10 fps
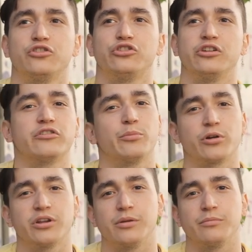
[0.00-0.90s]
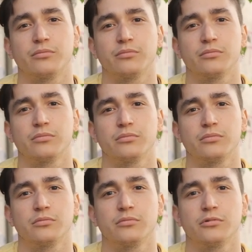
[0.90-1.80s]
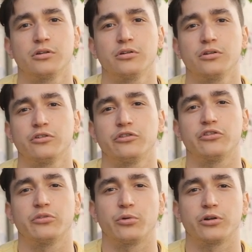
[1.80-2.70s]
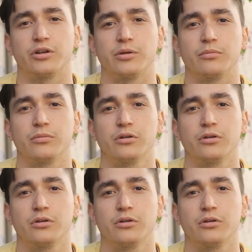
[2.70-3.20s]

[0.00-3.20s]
she supported him. She supported him.